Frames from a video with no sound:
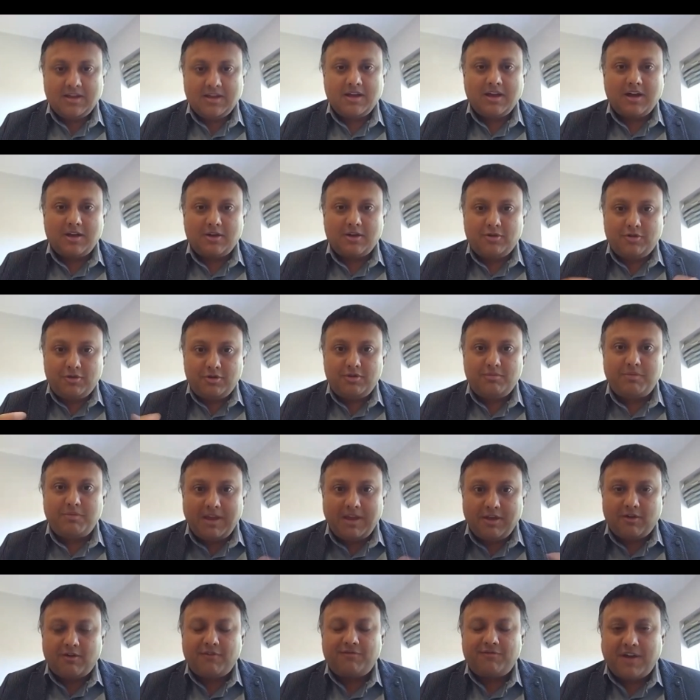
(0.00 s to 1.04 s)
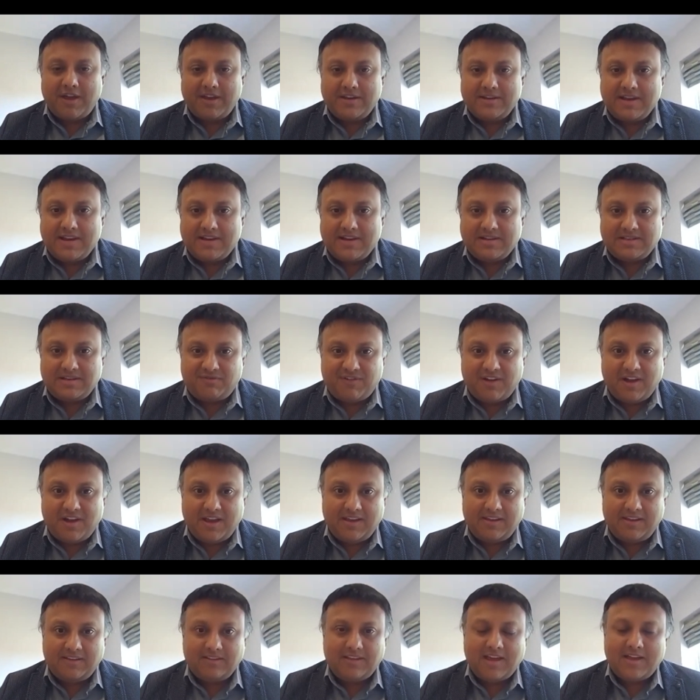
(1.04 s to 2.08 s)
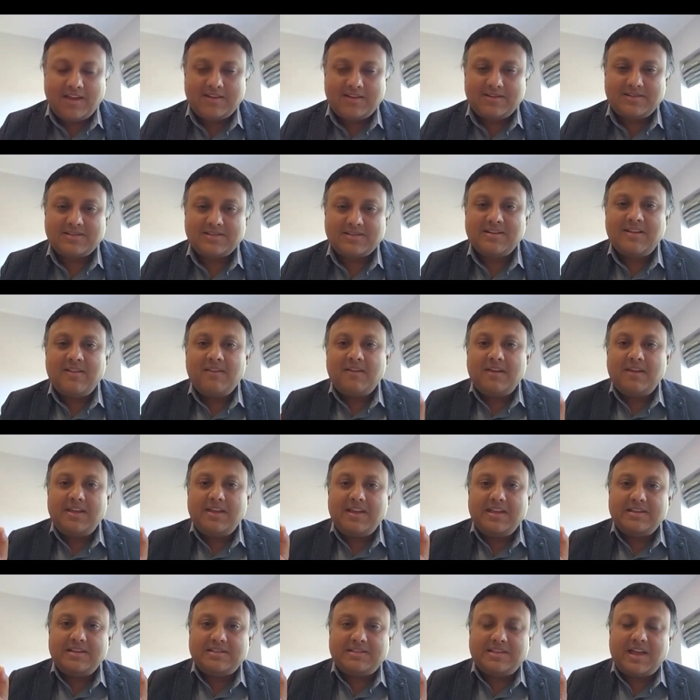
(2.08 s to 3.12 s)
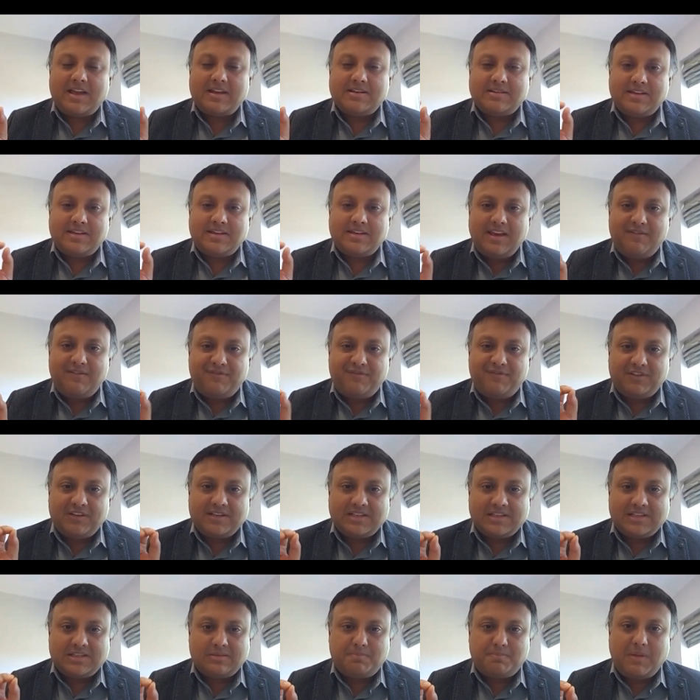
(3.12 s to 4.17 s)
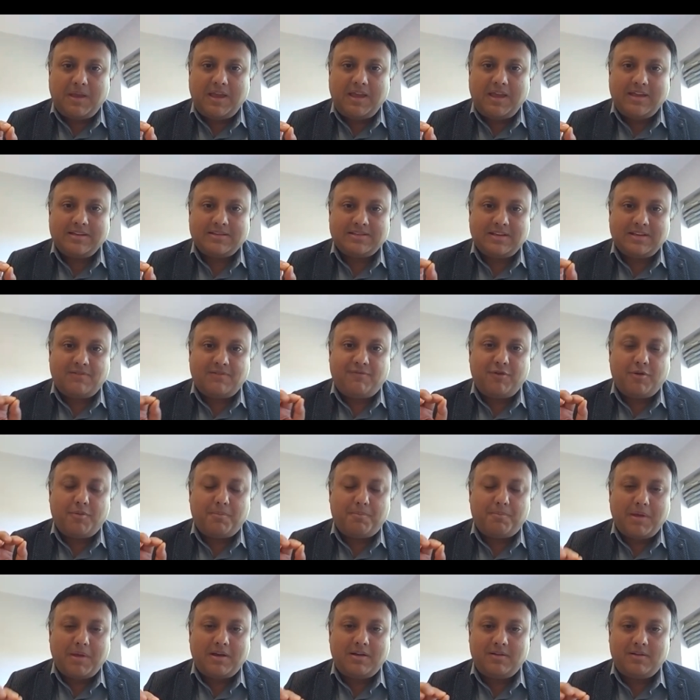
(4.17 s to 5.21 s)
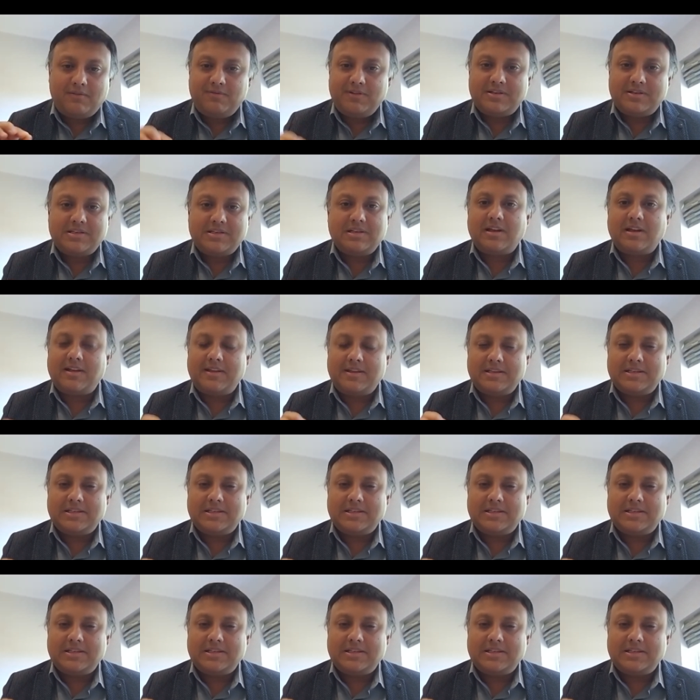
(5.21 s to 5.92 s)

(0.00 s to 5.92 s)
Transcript: A good way of identifying that is that if your perivitelline